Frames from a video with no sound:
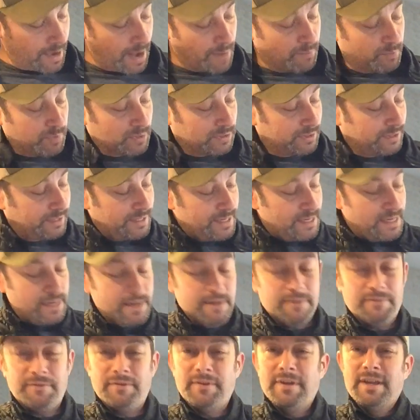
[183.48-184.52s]
And I
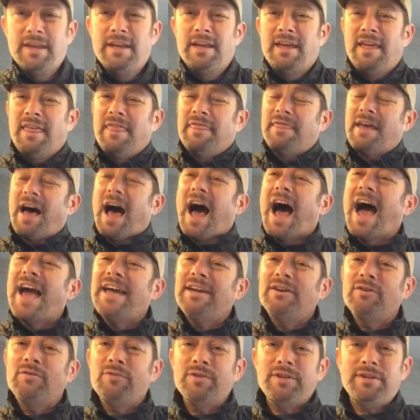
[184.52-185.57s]
believe,
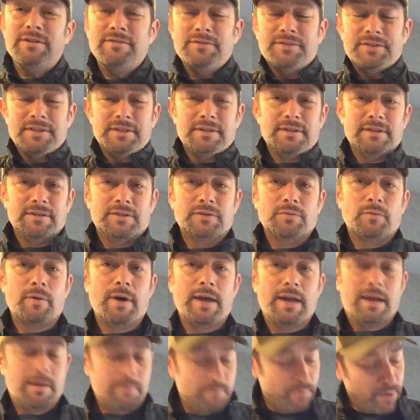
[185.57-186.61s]
I don't use it this
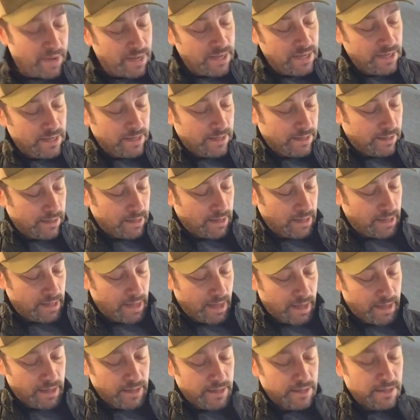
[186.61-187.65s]
way, but
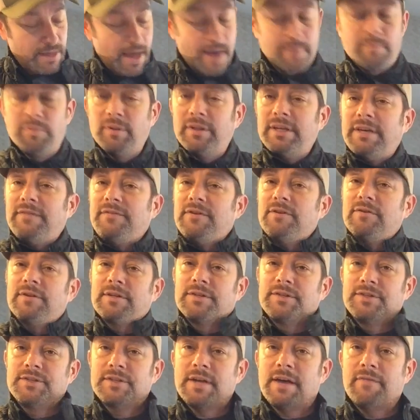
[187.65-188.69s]
I believe you
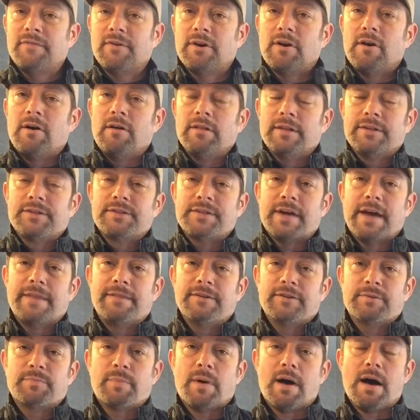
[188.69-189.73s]
can stuff it all inside
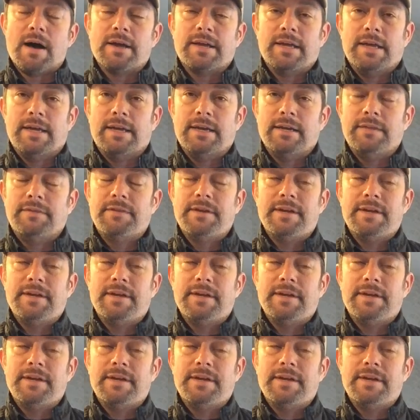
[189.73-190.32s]
this pocket.